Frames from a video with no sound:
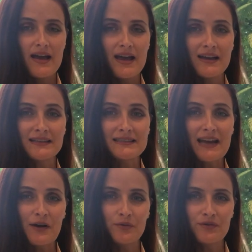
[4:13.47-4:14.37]
And
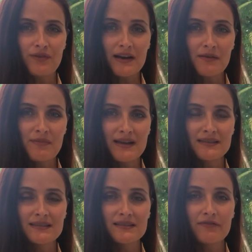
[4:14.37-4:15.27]
I would
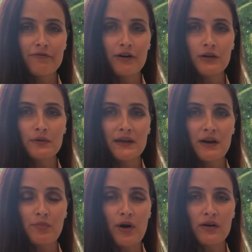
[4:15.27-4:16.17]
recommend following
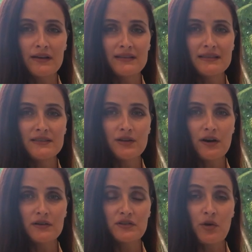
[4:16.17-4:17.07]
up on a
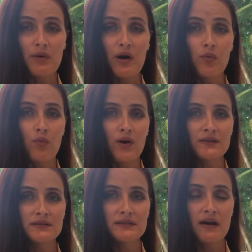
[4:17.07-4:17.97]
detox about
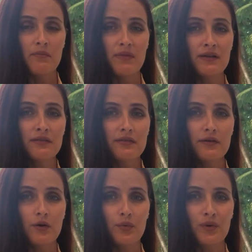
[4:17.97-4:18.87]
once a month
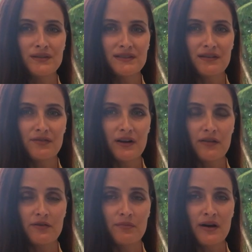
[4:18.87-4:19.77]
or once every
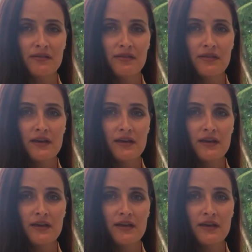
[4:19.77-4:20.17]
other month.